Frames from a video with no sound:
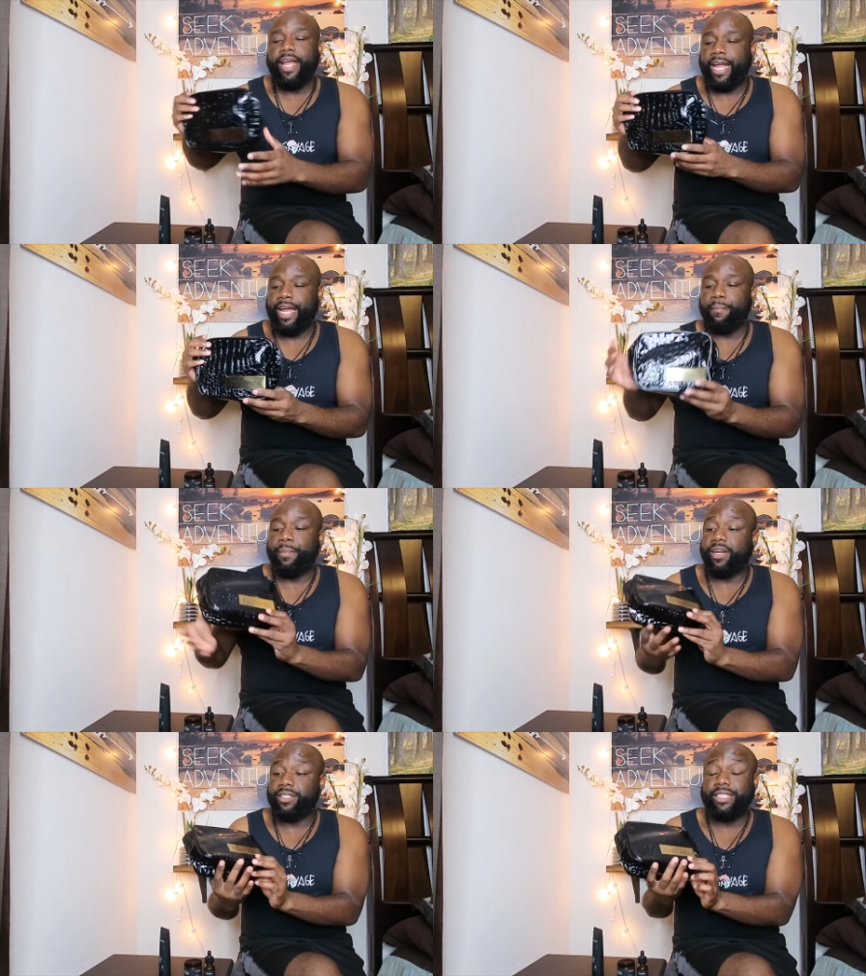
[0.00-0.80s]
and
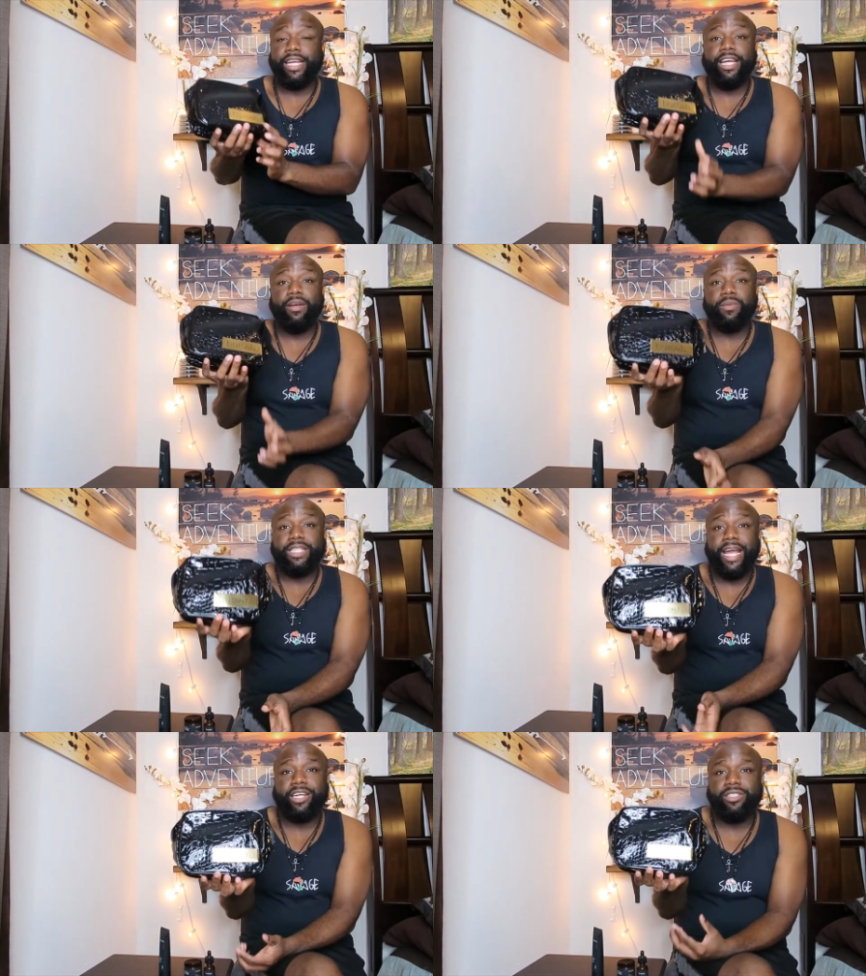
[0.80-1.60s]
Buttah Skin was
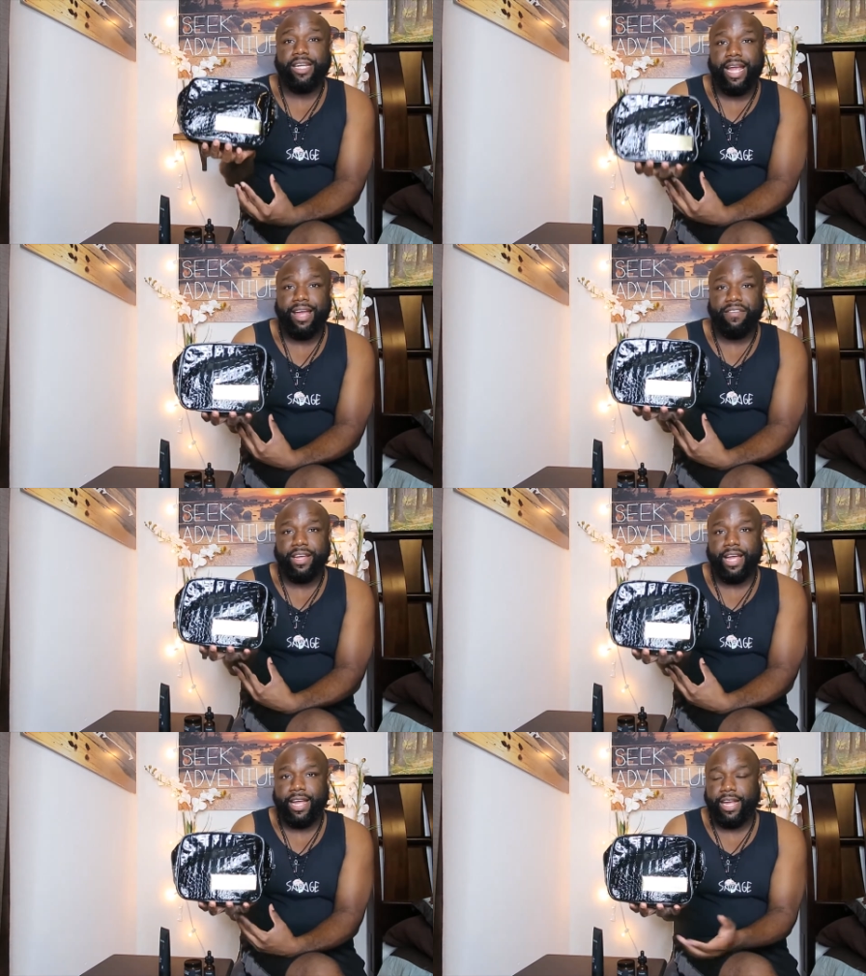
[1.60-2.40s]
actually
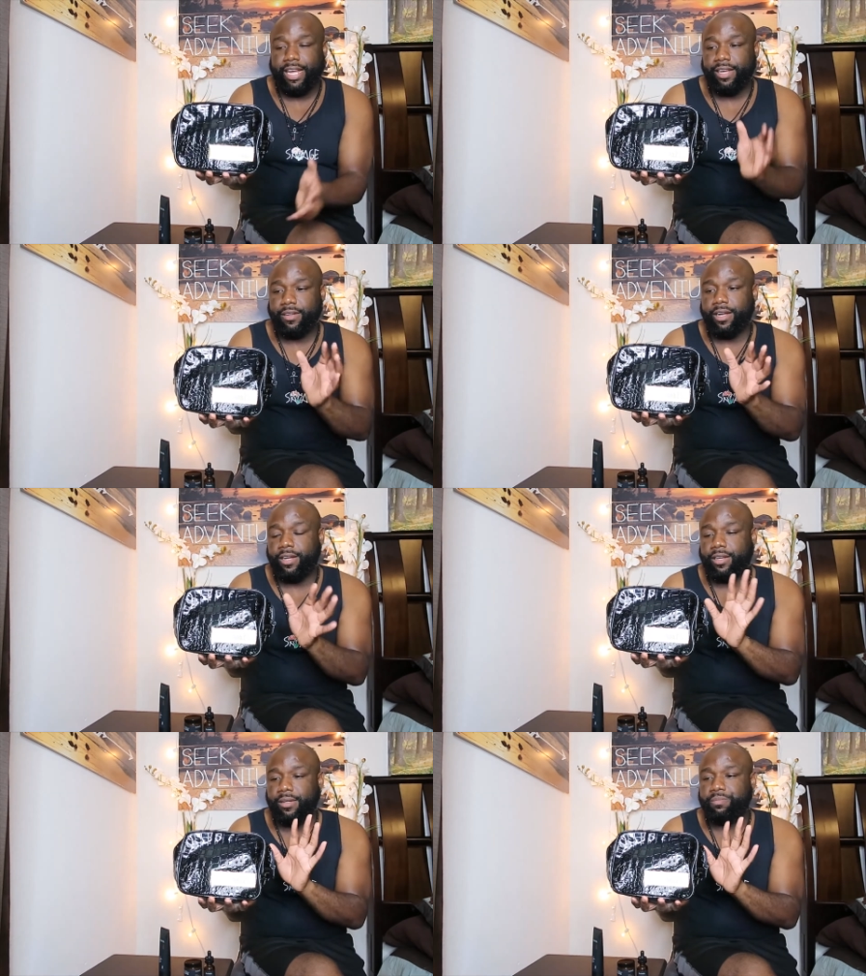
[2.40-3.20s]
having a
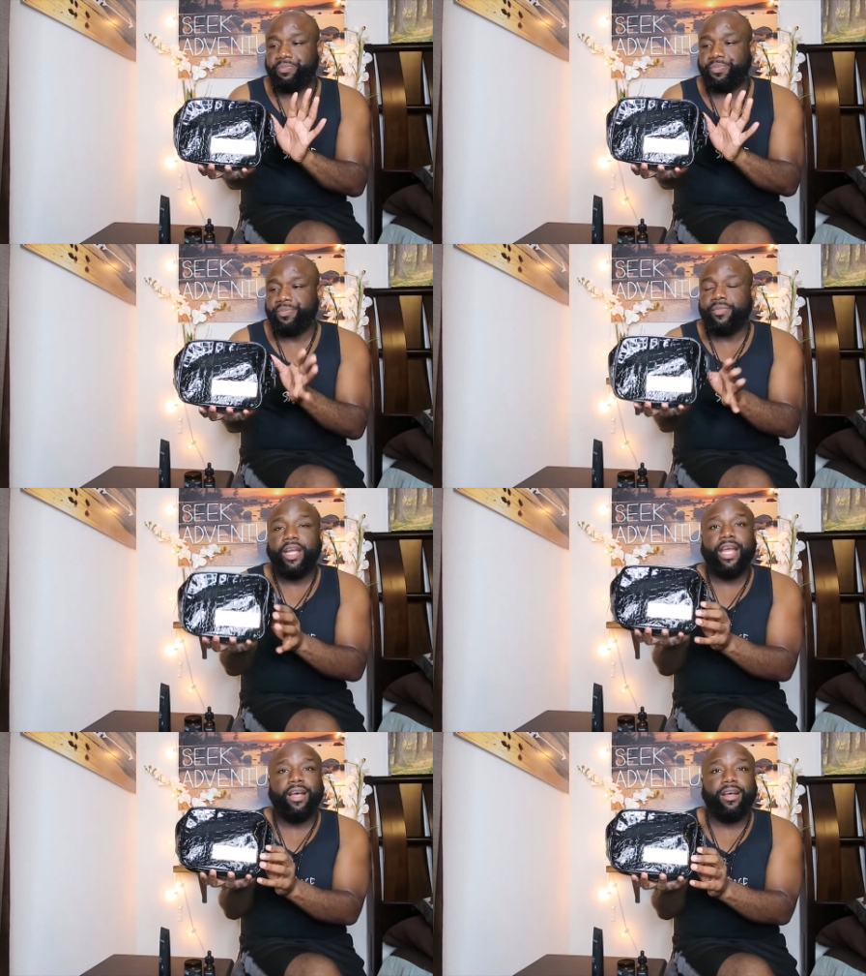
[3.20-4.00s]

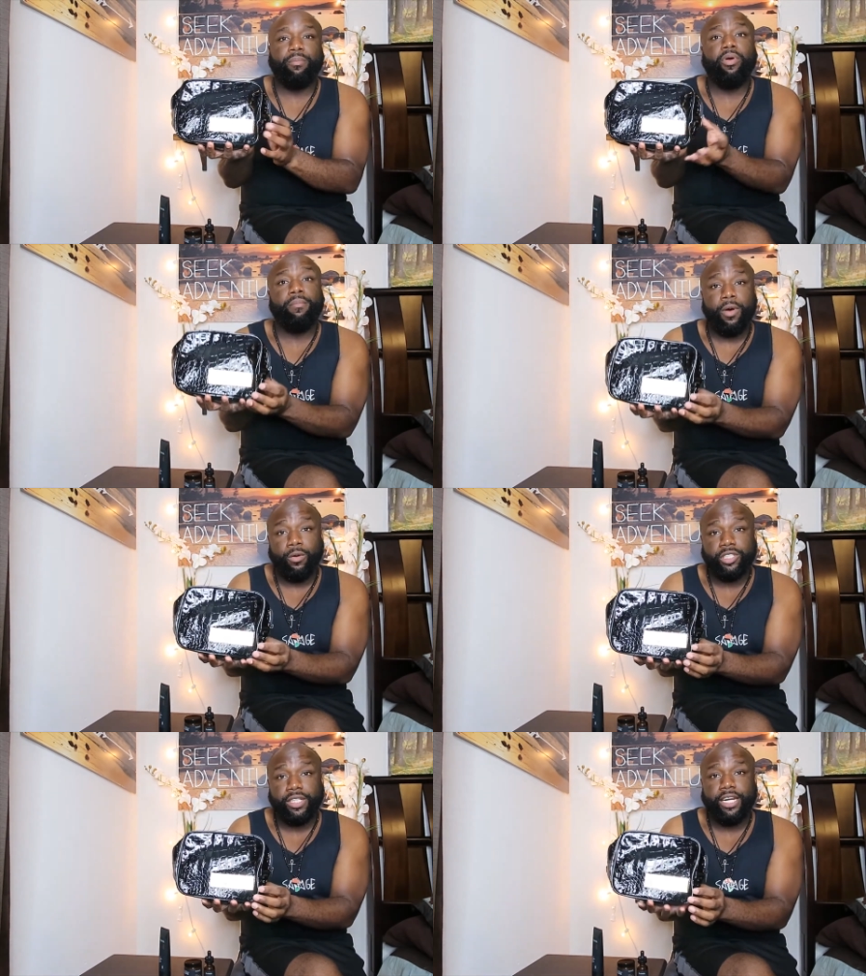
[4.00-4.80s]
uh,
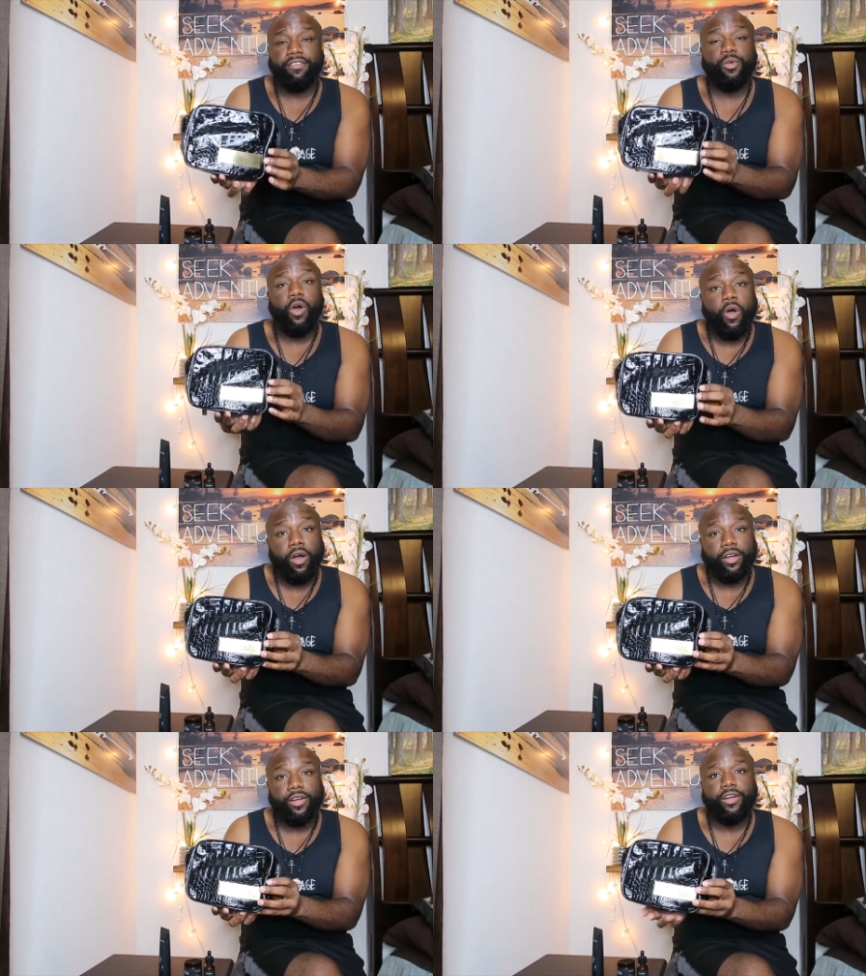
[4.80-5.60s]
promotion that if you
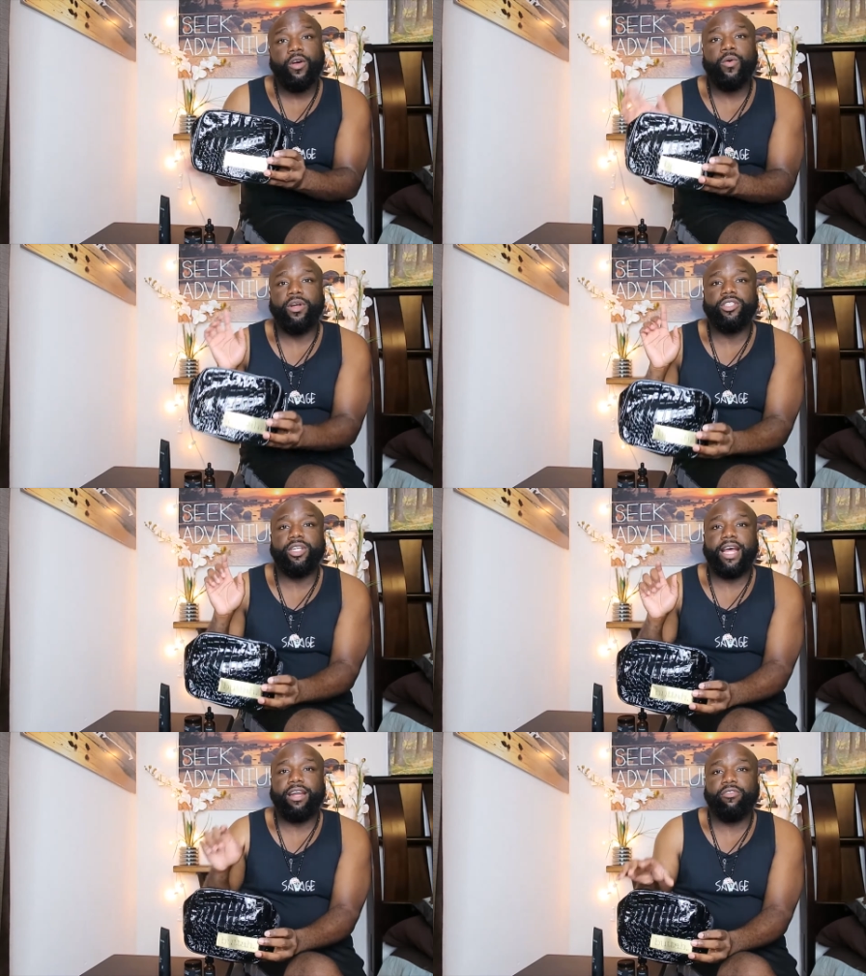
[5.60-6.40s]
ordered on
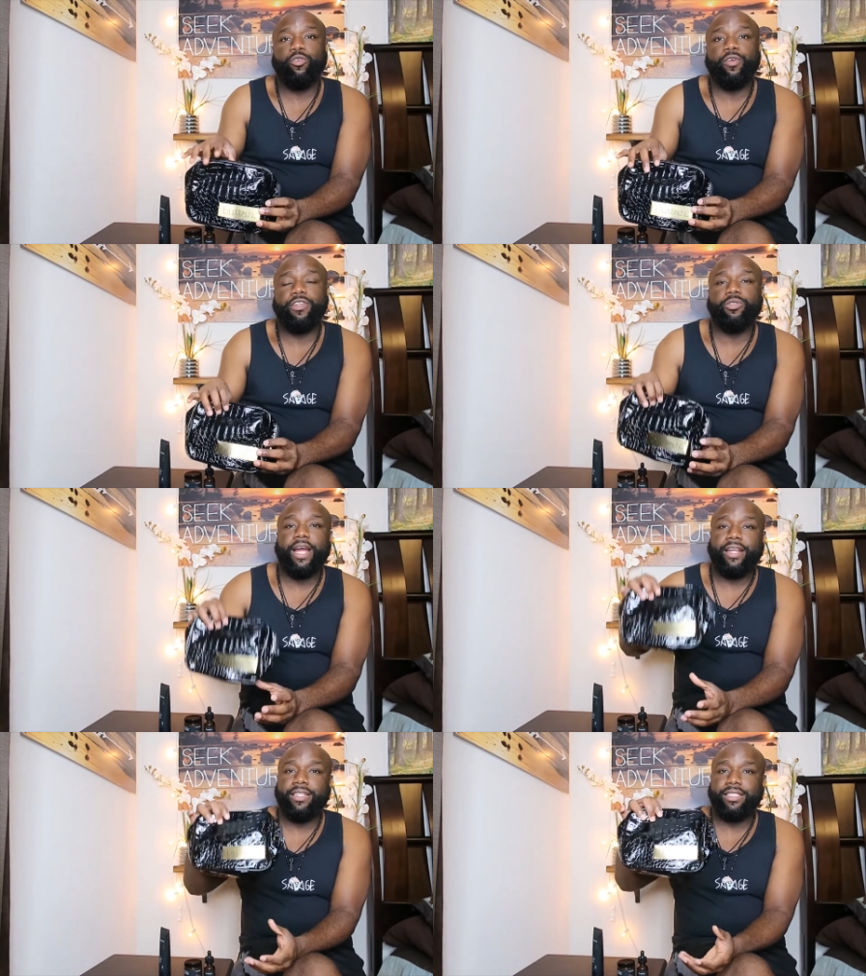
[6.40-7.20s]
July the 4th that you
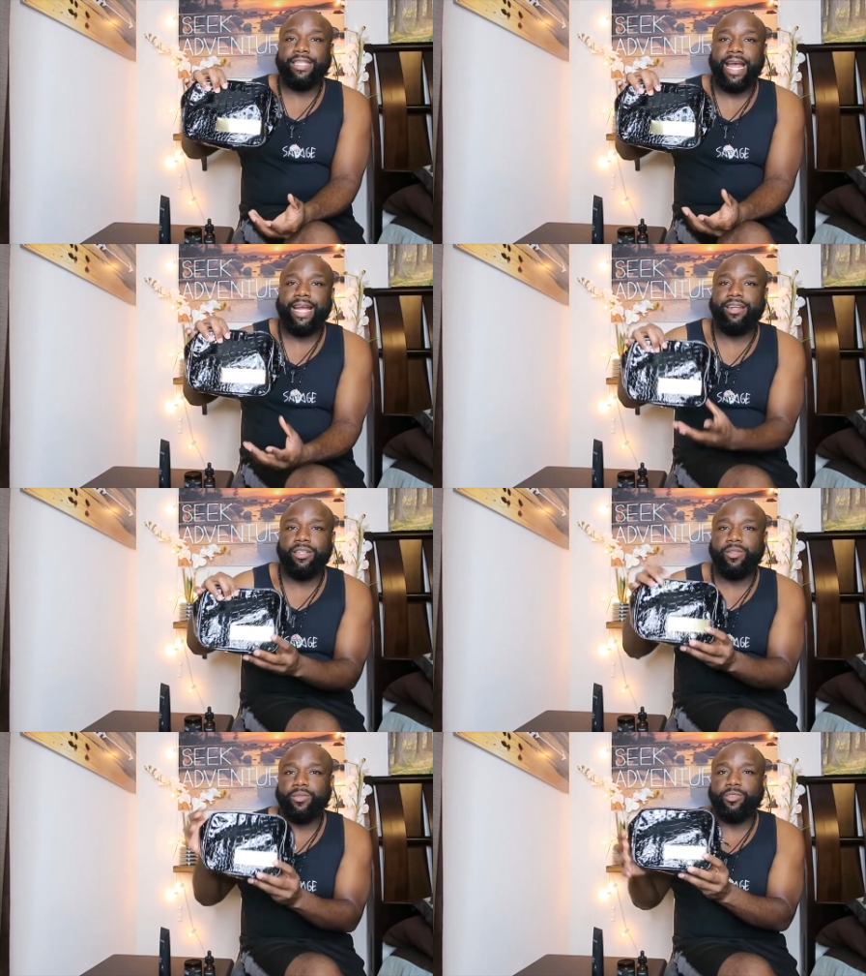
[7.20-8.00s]
got this nice
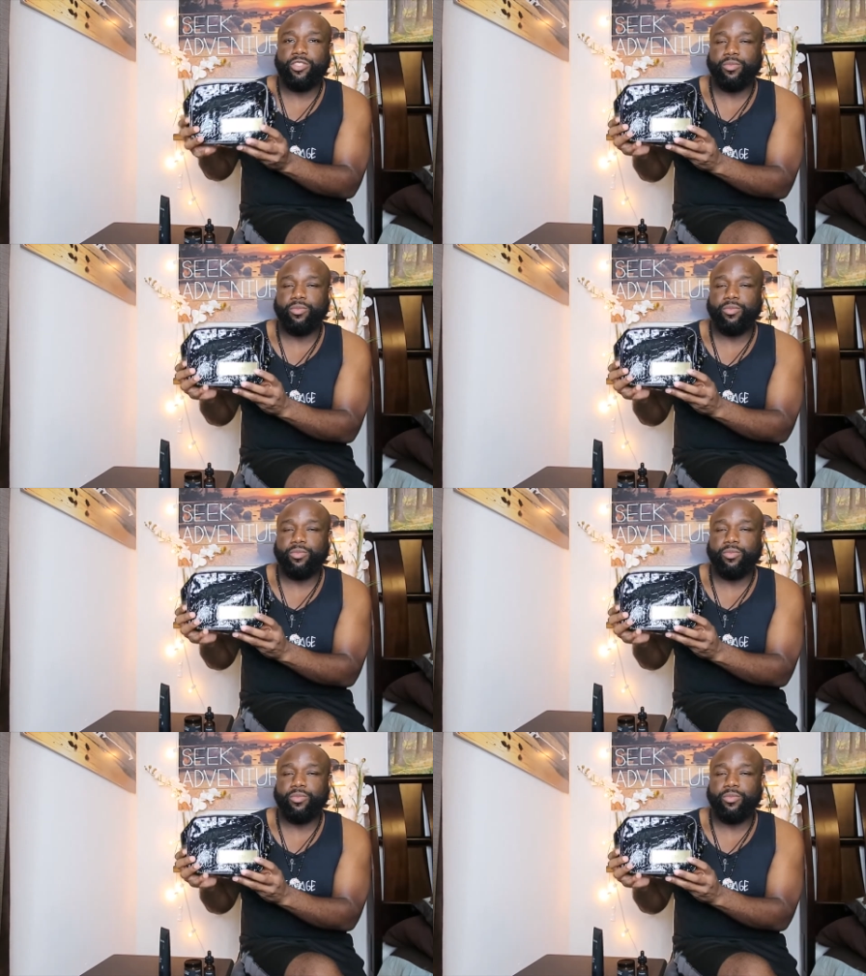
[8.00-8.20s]
little